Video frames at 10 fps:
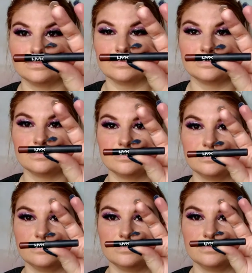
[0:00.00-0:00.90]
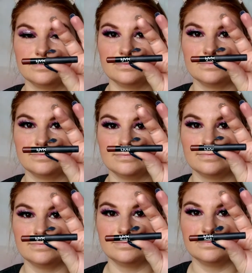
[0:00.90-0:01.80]

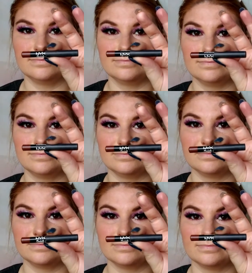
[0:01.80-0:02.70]
[no speech]